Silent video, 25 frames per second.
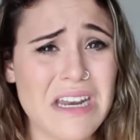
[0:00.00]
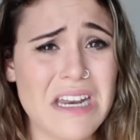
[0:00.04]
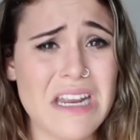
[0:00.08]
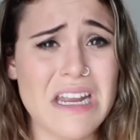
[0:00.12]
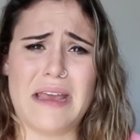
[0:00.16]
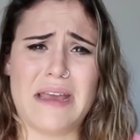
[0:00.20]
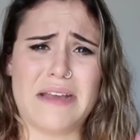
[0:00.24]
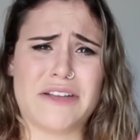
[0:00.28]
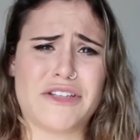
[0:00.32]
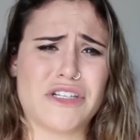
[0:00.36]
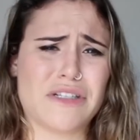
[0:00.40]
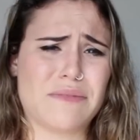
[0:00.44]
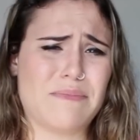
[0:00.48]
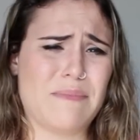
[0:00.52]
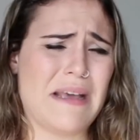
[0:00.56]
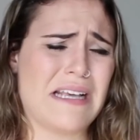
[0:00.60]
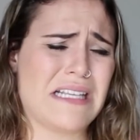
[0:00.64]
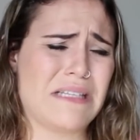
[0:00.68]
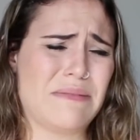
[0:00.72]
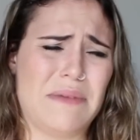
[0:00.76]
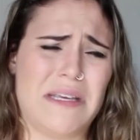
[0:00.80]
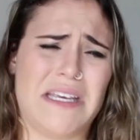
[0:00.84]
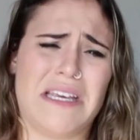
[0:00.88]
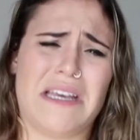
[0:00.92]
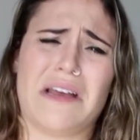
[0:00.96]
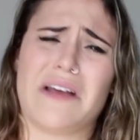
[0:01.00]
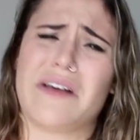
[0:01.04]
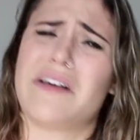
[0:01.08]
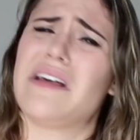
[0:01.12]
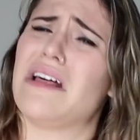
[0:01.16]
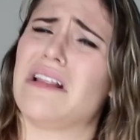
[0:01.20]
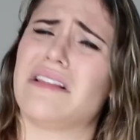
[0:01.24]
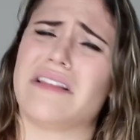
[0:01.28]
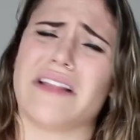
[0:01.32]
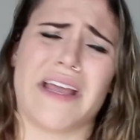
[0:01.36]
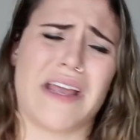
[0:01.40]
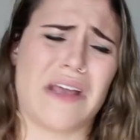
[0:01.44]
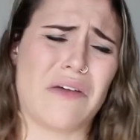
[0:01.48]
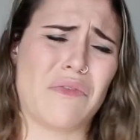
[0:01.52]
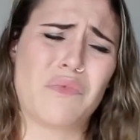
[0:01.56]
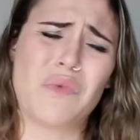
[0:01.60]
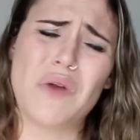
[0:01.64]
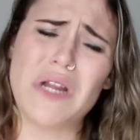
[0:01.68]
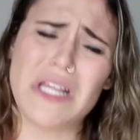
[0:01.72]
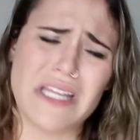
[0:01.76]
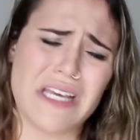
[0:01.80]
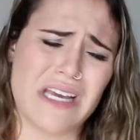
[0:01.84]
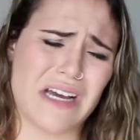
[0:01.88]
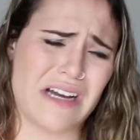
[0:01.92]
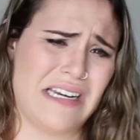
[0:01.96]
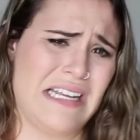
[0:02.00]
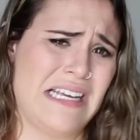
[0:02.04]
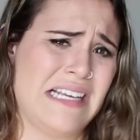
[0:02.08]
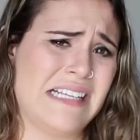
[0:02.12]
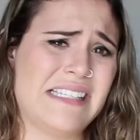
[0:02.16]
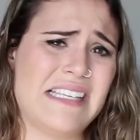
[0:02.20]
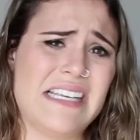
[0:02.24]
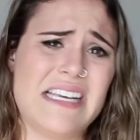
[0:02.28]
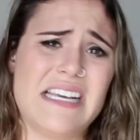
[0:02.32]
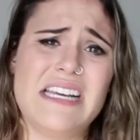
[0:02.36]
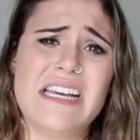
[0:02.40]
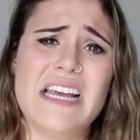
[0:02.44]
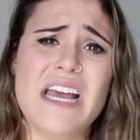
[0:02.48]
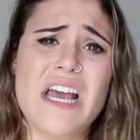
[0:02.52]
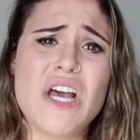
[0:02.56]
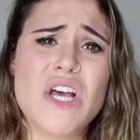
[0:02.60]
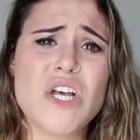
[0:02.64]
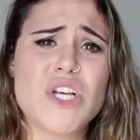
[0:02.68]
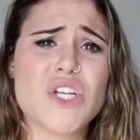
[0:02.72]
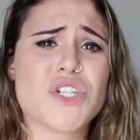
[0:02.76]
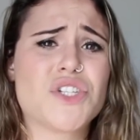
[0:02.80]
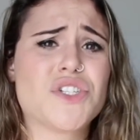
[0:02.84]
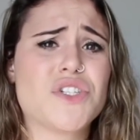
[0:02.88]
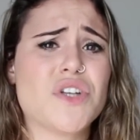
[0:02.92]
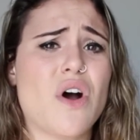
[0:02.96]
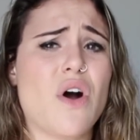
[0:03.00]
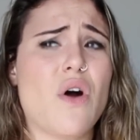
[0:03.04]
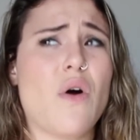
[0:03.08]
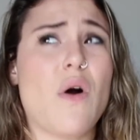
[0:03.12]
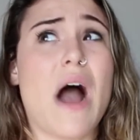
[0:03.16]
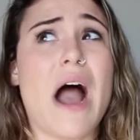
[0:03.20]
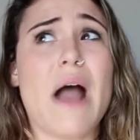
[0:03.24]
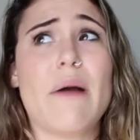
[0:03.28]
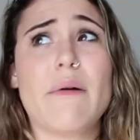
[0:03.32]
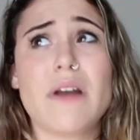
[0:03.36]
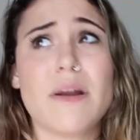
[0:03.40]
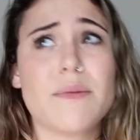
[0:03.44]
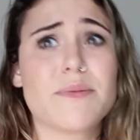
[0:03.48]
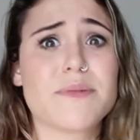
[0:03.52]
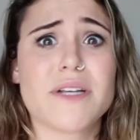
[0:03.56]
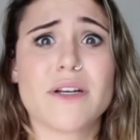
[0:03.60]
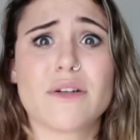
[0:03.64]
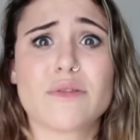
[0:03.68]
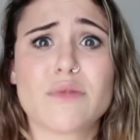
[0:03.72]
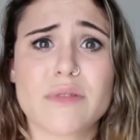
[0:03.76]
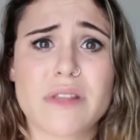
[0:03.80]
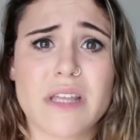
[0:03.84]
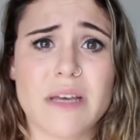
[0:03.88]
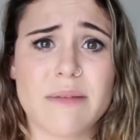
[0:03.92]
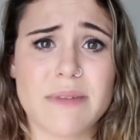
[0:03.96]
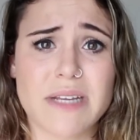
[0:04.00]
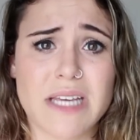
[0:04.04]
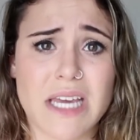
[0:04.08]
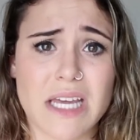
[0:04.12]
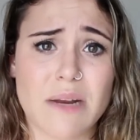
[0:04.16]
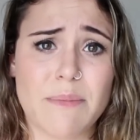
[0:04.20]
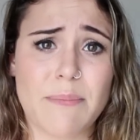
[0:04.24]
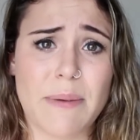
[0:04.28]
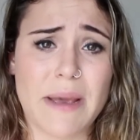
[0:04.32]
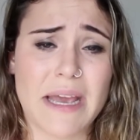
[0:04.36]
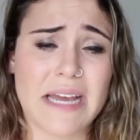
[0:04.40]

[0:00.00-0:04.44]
It just makes me, like, really uneasy. So I went upstairs with him to get a